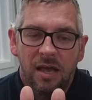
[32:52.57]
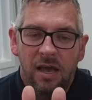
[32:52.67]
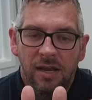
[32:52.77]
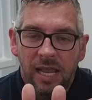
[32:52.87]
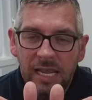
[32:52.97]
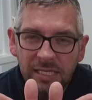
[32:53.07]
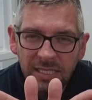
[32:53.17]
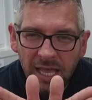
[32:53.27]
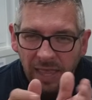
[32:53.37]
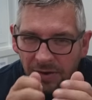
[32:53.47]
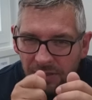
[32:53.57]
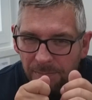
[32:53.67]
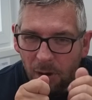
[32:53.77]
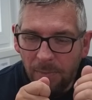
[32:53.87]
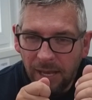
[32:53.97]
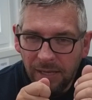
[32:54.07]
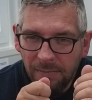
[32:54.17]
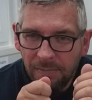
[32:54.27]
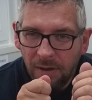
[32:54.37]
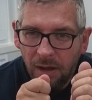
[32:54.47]
and he sat there in the bomb
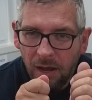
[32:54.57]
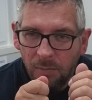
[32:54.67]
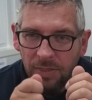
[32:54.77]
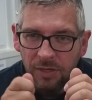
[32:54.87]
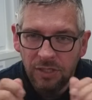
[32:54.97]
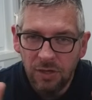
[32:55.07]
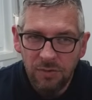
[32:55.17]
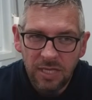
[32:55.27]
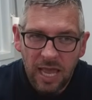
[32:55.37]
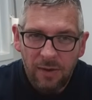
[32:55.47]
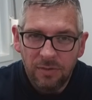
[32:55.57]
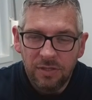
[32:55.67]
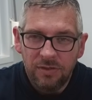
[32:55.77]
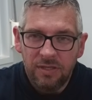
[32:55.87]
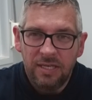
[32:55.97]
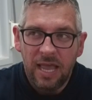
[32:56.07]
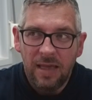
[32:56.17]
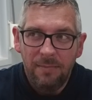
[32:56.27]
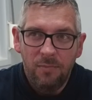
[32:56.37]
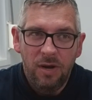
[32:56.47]
aim, and when the 2 towers on the
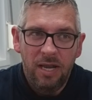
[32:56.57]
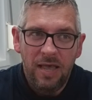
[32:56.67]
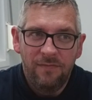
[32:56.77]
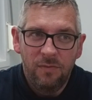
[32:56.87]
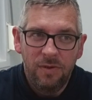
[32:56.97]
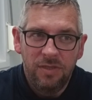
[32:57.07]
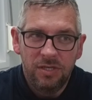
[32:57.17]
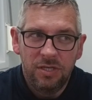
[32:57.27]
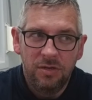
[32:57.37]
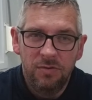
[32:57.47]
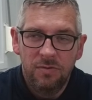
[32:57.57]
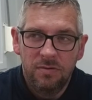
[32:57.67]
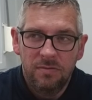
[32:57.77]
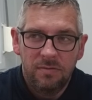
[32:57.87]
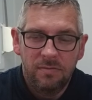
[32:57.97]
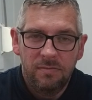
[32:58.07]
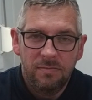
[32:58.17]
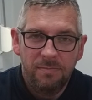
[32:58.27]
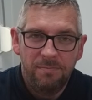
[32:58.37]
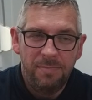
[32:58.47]
dam were level with the 2
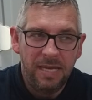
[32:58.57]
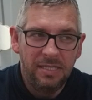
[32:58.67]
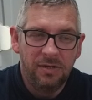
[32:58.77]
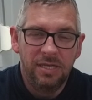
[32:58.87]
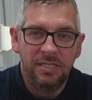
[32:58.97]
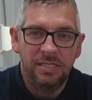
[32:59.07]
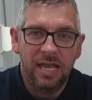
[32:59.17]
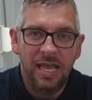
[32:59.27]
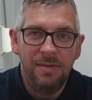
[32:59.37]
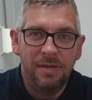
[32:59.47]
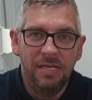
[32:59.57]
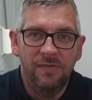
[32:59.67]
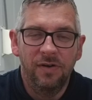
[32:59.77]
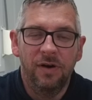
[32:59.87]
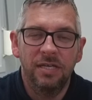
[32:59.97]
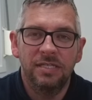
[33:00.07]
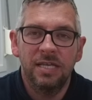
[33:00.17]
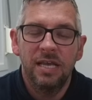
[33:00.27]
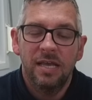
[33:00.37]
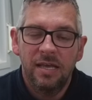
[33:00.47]
bits on his aiming
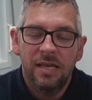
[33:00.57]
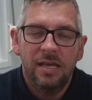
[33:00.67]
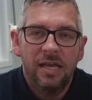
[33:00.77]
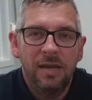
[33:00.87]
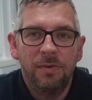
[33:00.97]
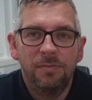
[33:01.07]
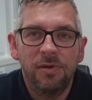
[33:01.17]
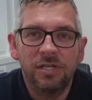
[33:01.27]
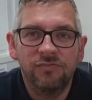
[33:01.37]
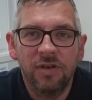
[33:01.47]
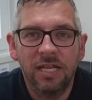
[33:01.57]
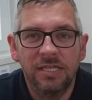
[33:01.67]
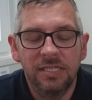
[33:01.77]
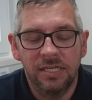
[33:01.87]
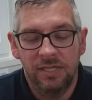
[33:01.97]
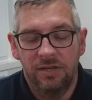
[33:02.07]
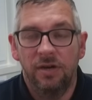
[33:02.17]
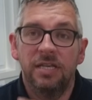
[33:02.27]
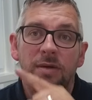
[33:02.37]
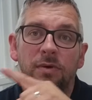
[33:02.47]
device, he would press release, and the
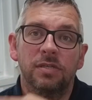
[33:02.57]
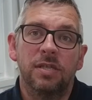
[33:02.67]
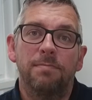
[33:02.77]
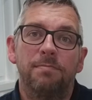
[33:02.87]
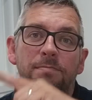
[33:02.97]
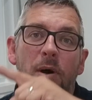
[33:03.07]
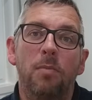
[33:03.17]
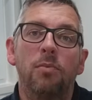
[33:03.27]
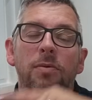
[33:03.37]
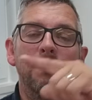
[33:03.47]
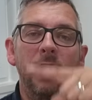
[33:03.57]
idea was the bomb would